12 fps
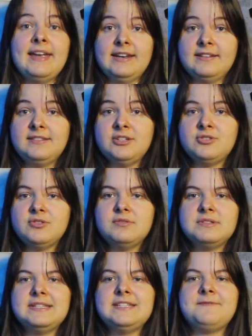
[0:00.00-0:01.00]
In addition,
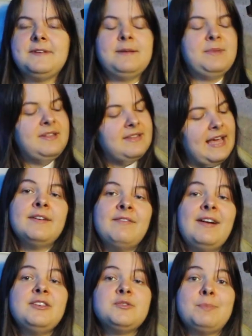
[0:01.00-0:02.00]
these filaments have a
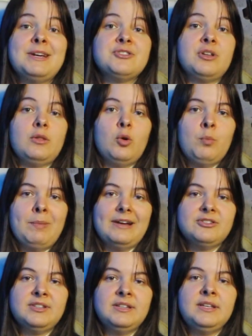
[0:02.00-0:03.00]
very special
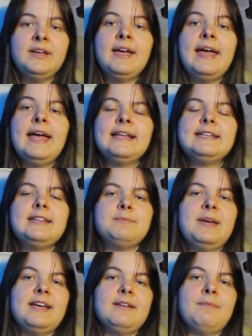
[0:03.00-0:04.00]
opacity that
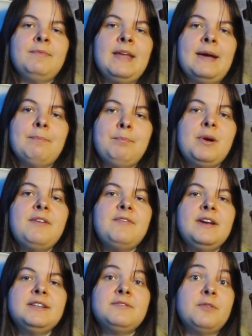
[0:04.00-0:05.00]
makes them
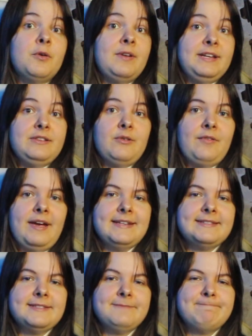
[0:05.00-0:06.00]
perfect for
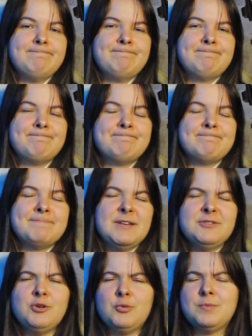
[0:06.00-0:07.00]
lithophanes.
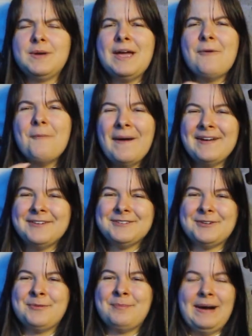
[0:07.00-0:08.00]
So, why not
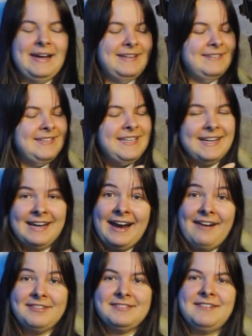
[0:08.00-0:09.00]
combine the
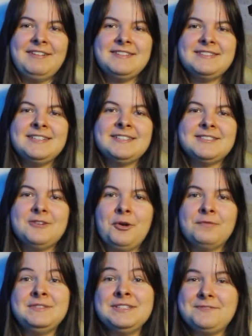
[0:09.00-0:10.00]
characteristics
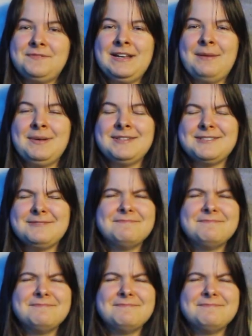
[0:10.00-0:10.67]
of these filaments